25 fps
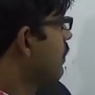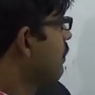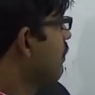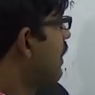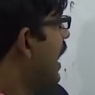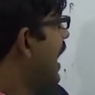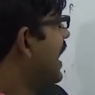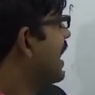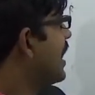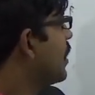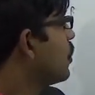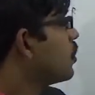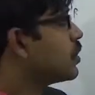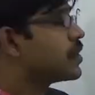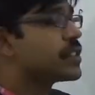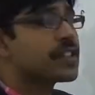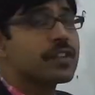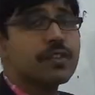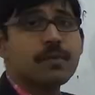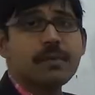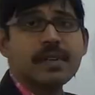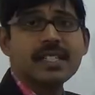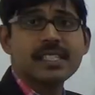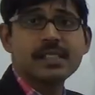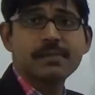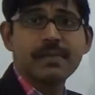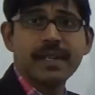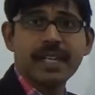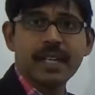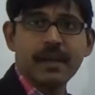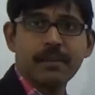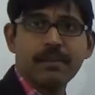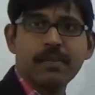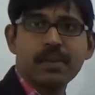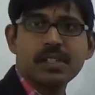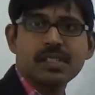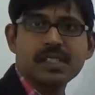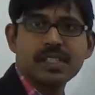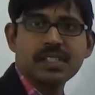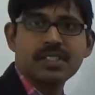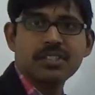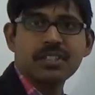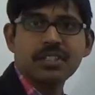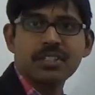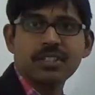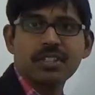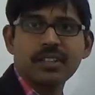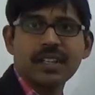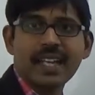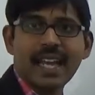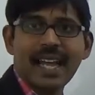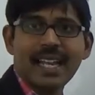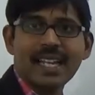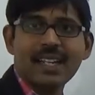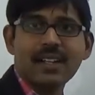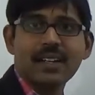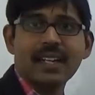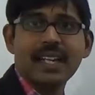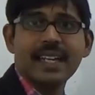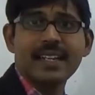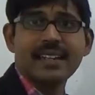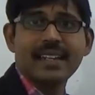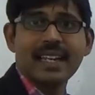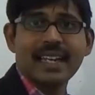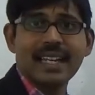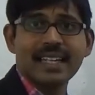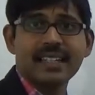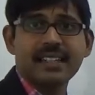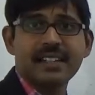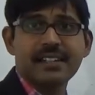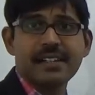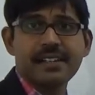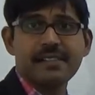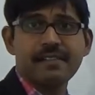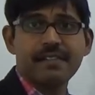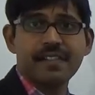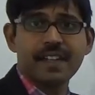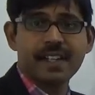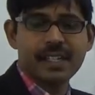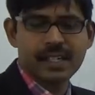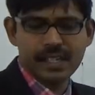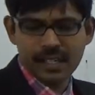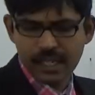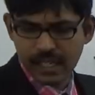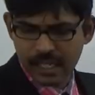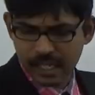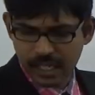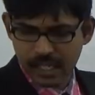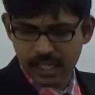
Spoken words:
values, you must be in a position to calculate electric field